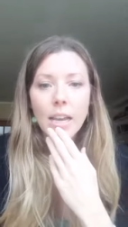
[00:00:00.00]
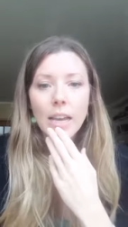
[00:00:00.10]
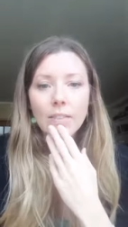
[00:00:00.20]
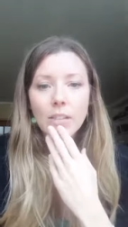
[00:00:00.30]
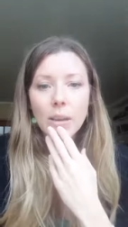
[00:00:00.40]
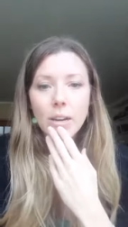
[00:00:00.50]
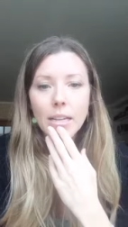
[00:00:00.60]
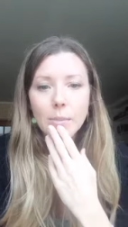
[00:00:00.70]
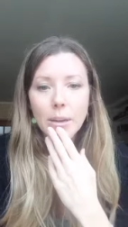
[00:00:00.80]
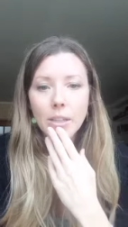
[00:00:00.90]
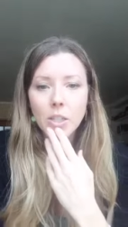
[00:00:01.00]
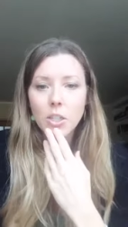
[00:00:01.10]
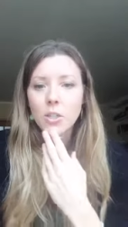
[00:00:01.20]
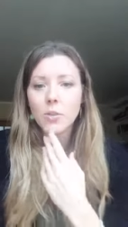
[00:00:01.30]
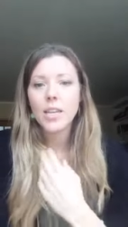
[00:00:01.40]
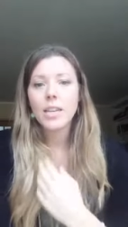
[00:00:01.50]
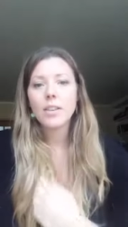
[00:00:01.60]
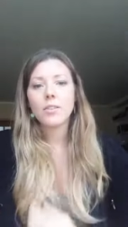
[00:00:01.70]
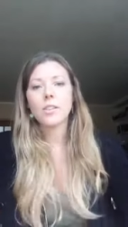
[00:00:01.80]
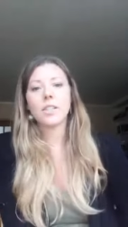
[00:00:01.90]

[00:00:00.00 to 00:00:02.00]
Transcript: If someone has budget to do either the